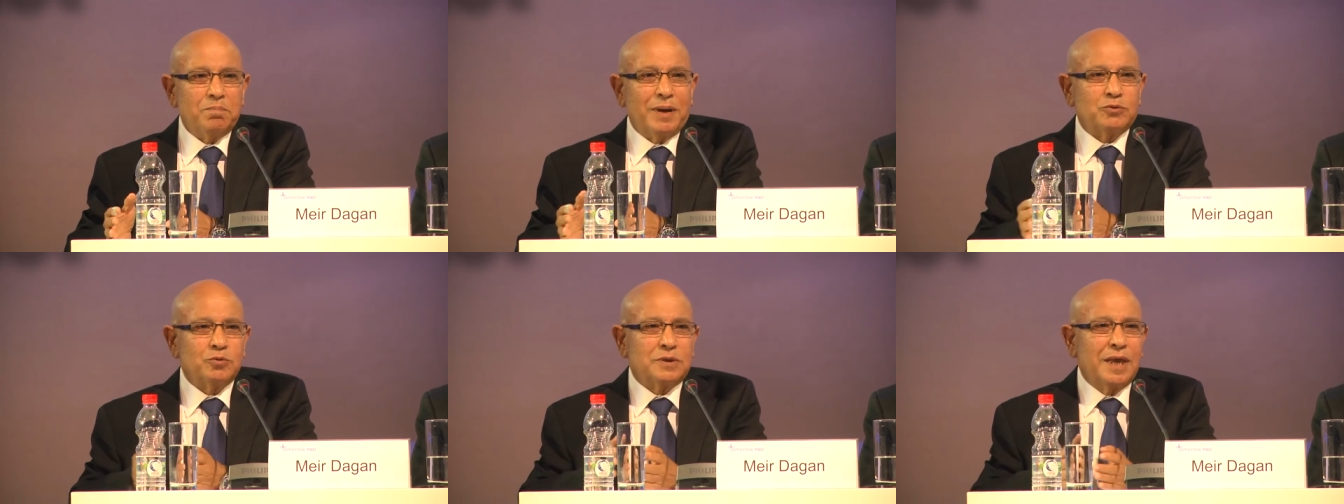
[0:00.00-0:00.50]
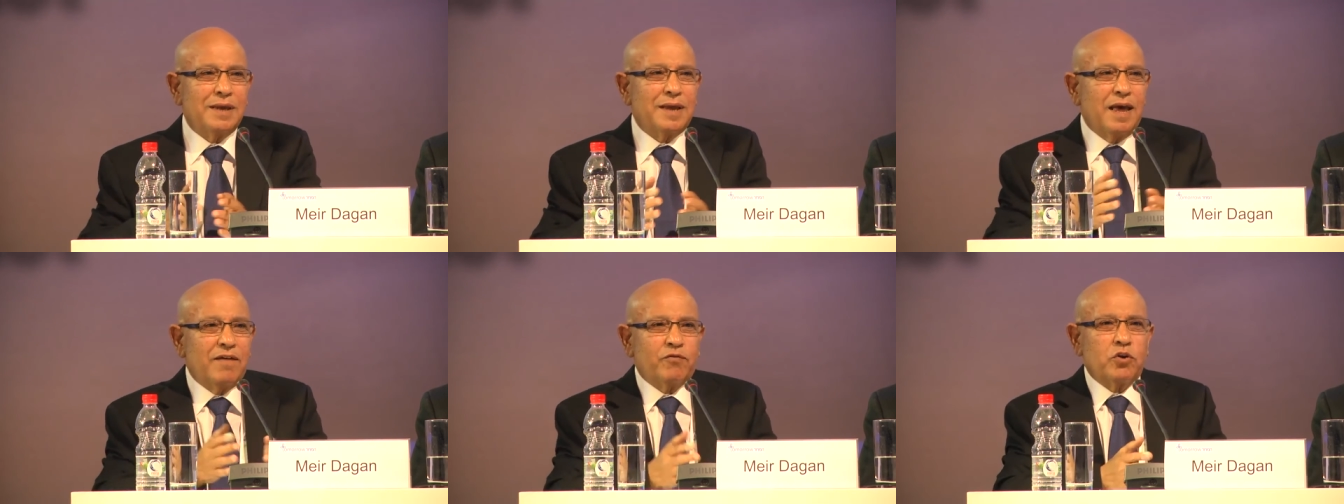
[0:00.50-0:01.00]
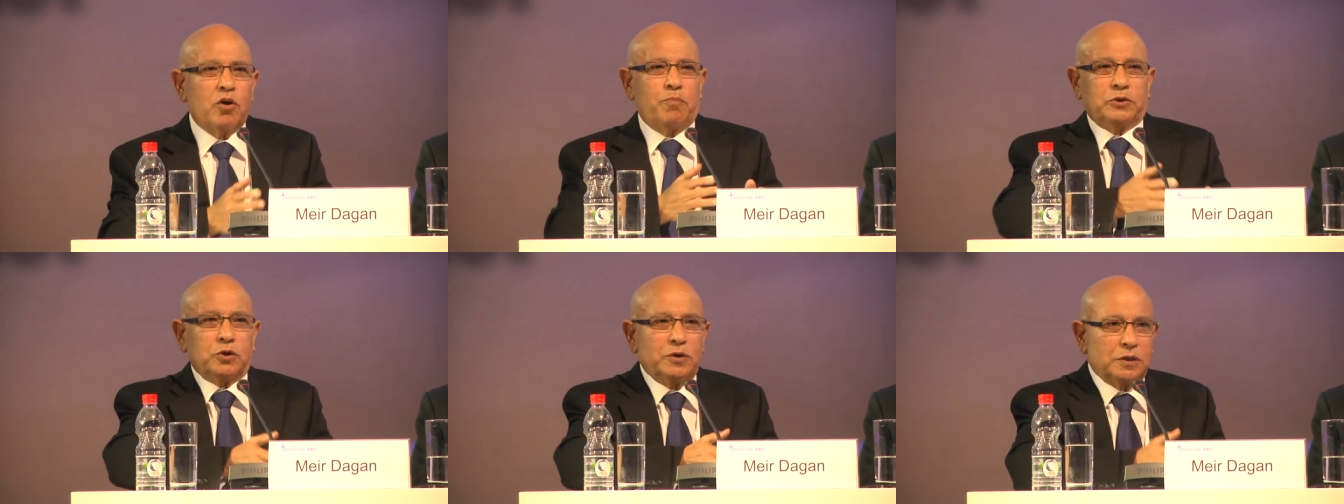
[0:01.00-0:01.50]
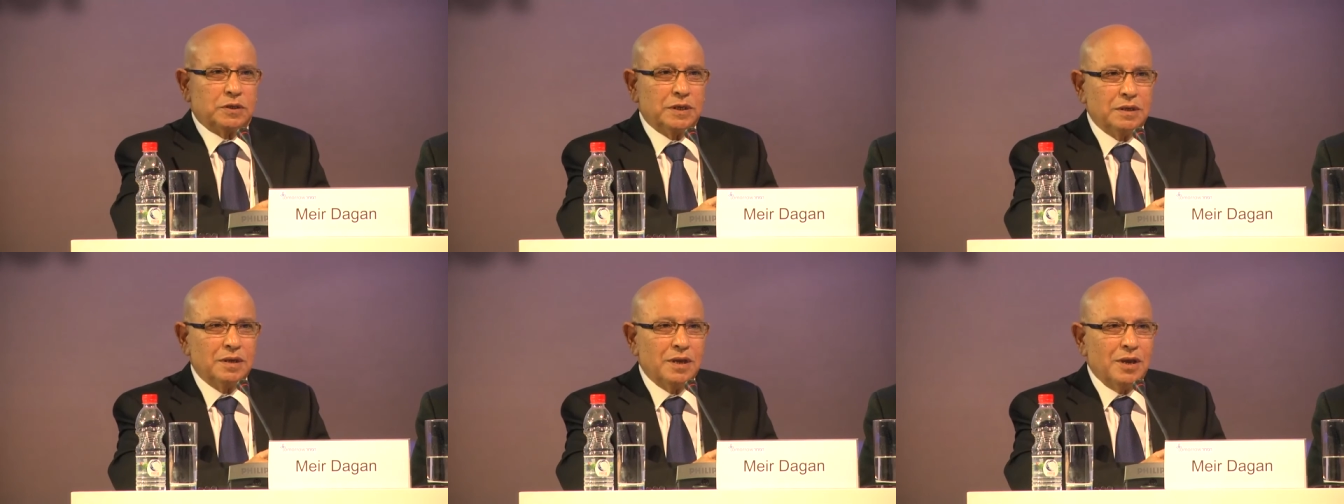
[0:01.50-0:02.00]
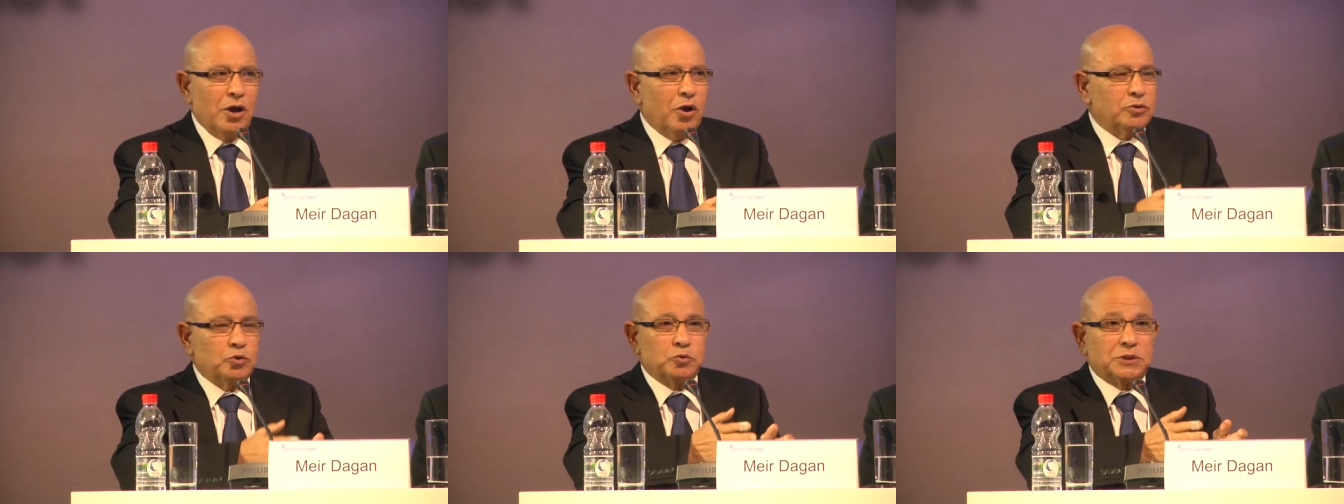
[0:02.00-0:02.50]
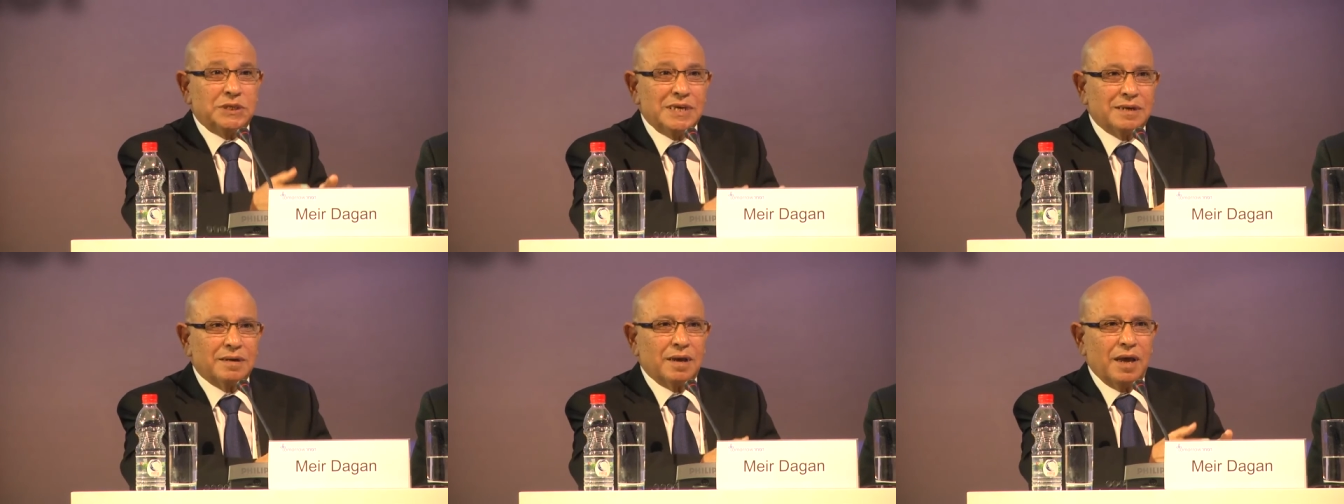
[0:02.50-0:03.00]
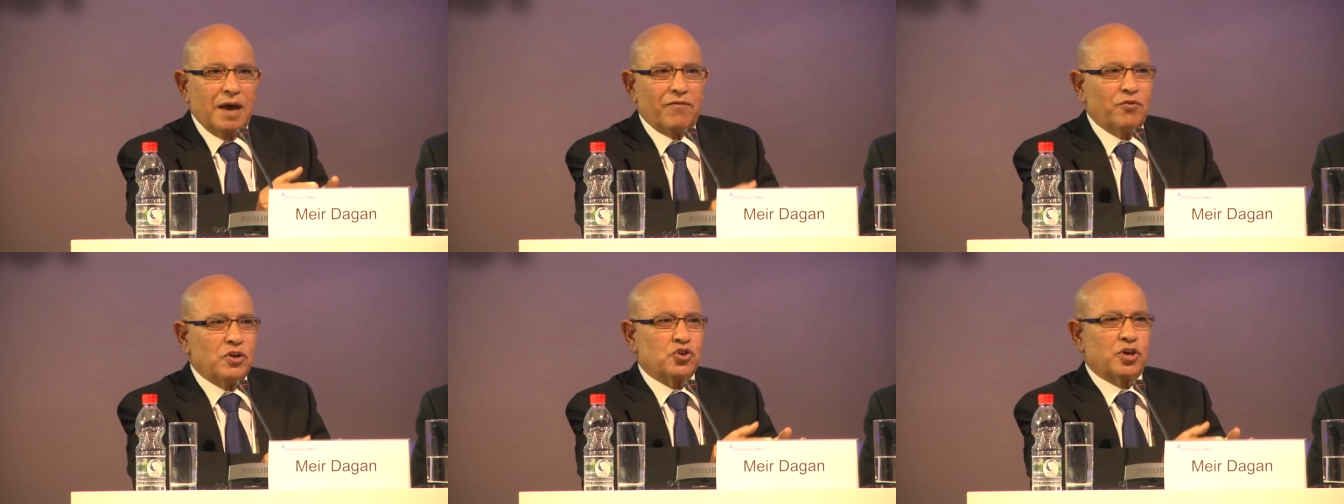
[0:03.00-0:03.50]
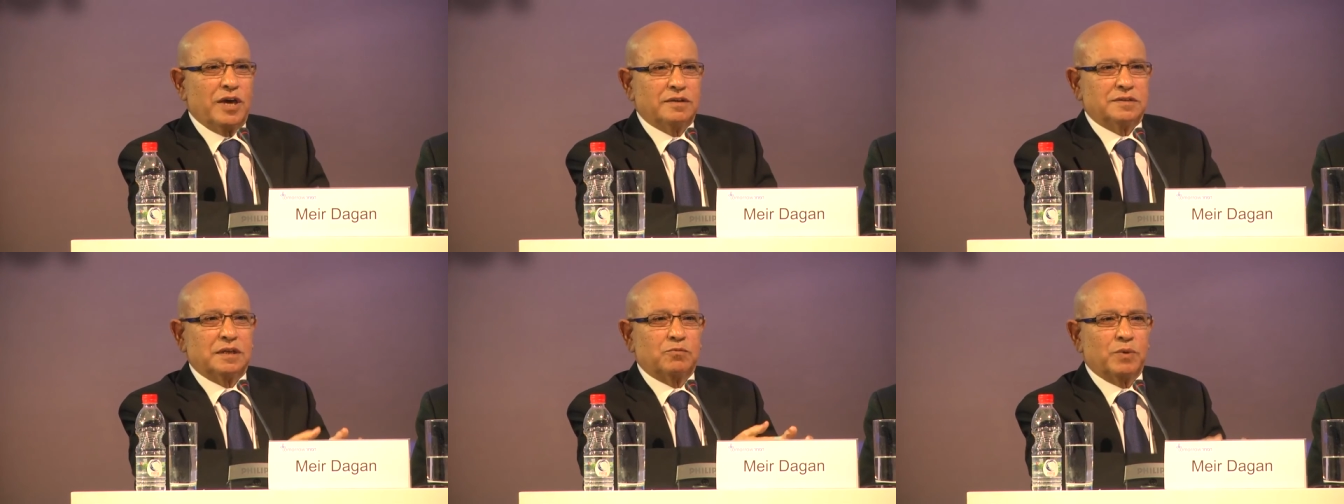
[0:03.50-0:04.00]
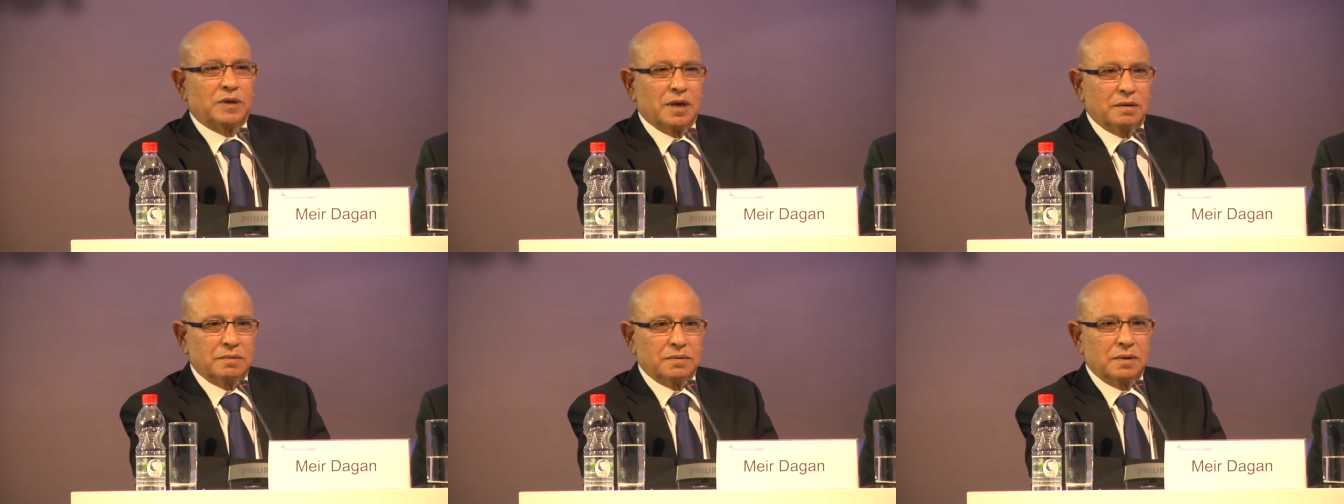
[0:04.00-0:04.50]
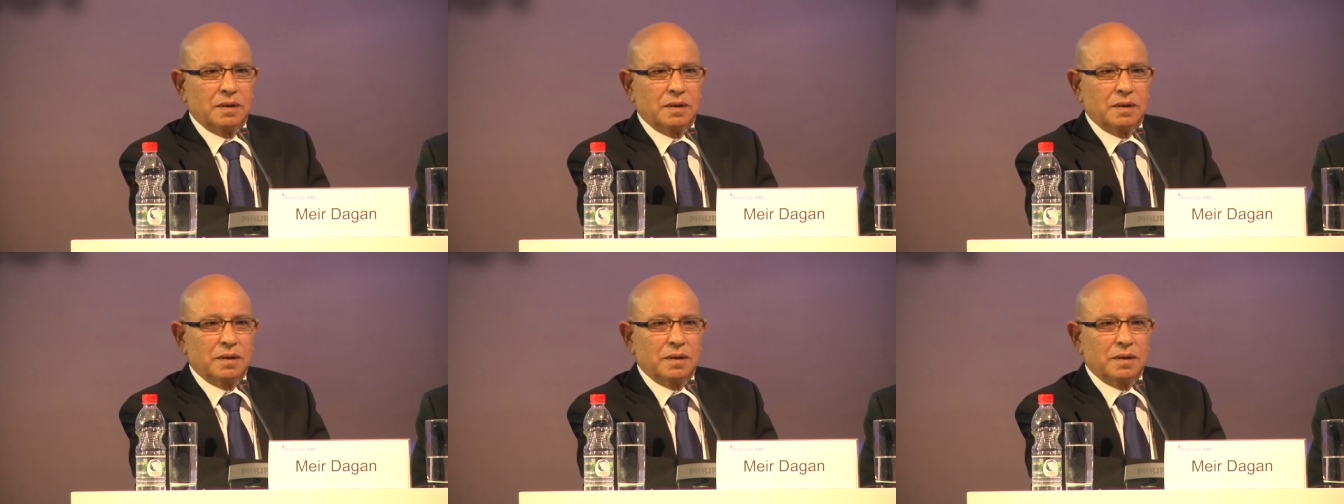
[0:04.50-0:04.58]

but to take every opportunity and to seek every chance that we can.